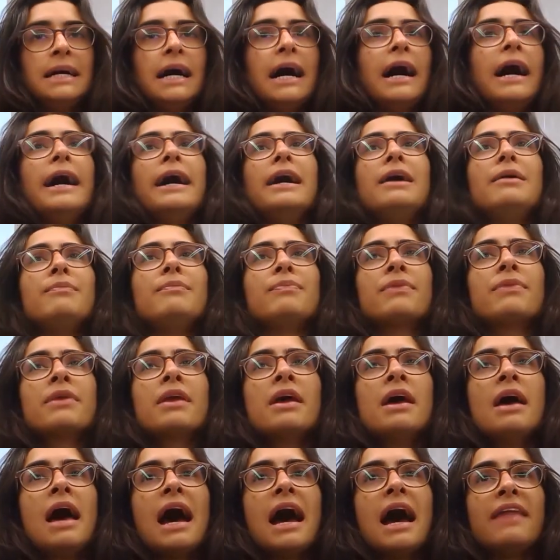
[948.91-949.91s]

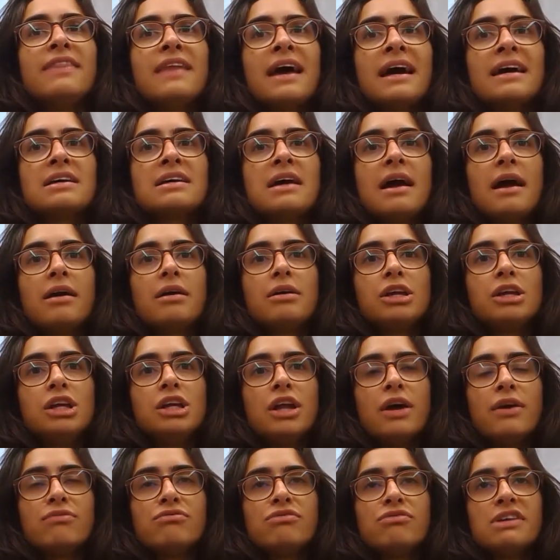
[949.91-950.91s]
And that, you
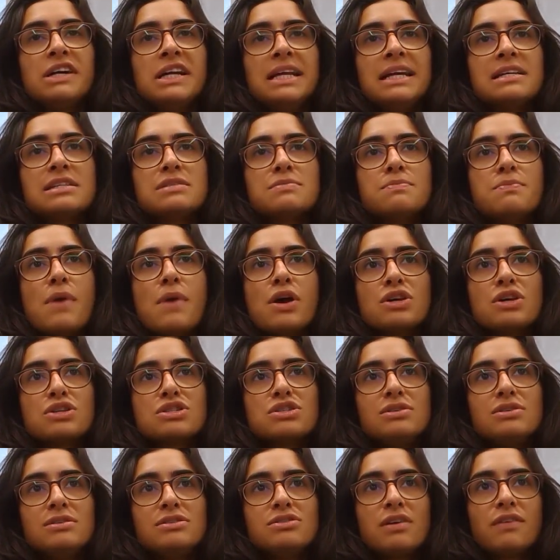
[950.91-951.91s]
know, really is
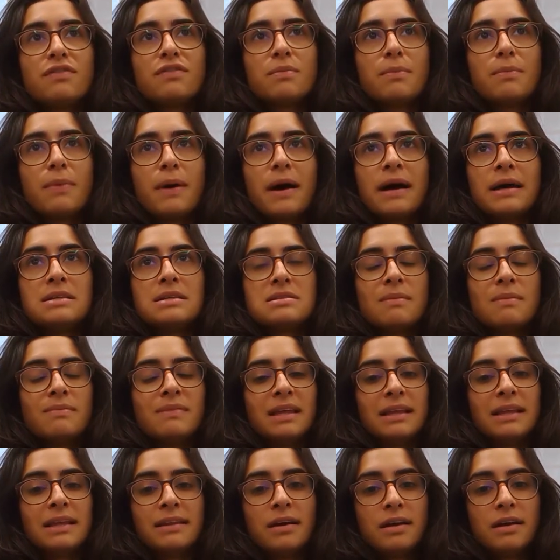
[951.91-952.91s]
mostly driven by
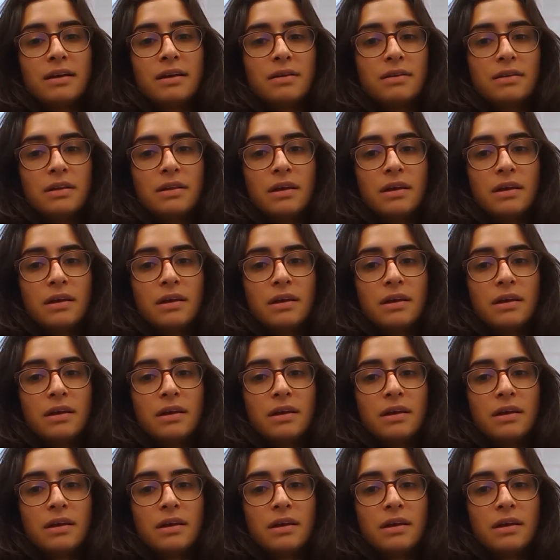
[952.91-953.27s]
something that,